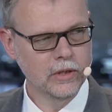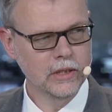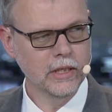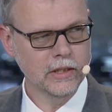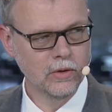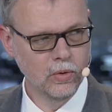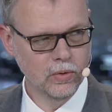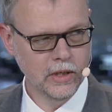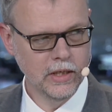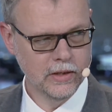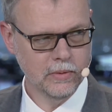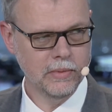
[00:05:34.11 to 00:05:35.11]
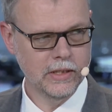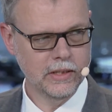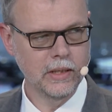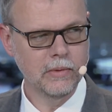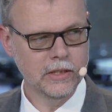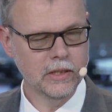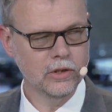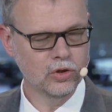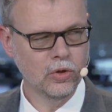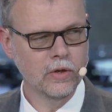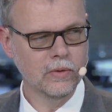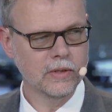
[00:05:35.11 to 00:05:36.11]
And we at Beckhoff, of course, supply
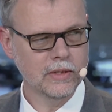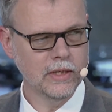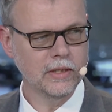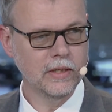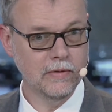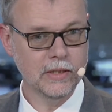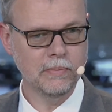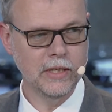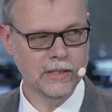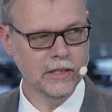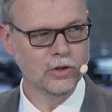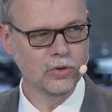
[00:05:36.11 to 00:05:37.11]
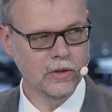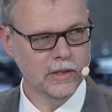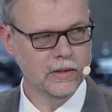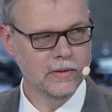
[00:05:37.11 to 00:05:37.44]
the technology, PC-based